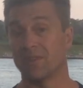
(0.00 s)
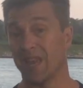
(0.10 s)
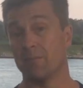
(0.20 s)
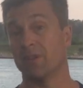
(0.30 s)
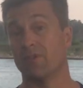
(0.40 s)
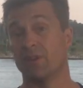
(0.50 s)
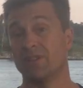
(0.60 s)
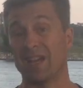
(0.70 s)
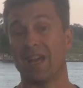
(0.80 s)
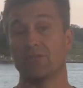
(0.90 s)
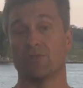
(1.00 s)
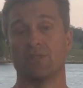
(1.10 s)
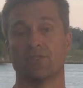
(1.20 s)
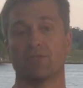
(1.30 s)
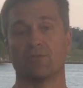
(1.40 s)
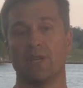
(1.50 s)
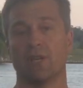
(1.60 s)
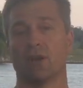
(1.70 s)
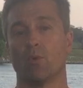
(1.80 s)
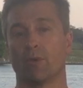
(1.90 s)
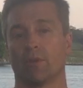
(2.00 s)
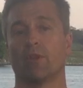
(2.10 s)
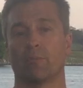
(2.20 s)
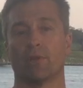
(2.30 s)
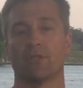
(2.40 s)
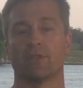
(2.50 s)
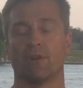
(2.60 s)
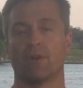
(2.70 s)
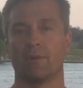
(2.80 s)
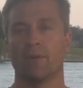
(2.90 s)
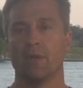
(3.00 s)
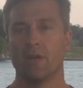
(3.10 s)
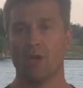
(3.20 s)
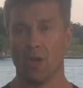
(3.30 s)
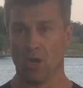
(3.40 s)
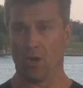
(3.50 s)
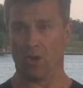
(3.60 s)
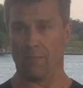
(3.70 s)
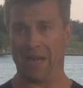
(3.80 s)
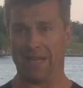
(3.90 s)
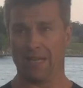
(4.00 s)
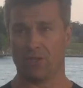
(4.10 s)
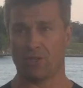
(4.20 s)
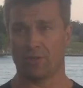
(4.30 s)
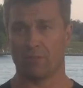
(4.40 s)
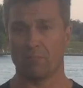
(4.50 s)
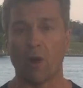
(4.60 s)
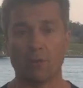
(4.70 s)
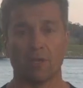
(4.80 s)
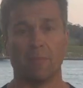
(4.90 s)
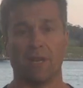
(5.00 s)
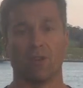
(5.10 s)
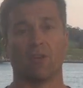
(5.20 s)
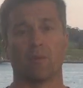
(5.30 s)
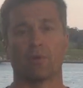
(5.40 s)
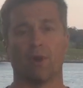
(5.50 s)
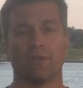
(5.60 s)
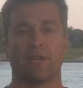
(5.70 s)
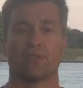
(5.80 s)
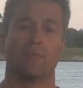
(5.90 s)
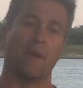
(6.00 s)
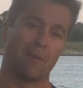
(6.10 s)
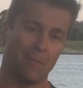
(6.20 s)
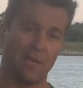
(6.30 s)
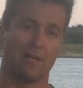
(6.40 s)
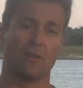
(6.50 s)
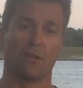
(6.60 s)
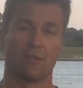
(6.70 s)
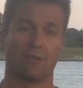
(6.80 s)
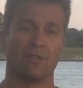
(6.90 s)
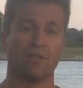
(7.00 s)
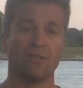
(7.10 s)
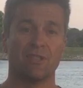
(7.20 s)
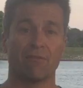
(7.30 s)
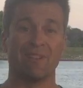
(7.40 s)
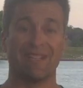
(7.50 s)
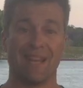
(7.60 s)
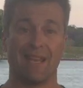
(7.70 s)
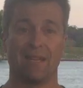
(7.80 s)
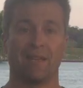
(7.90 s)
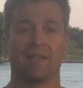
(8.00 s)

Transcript: can be a very dangerous industry, and I work with a lot of pressure. I manage multi-million-dollar projects. I make million-dollar decisions every day.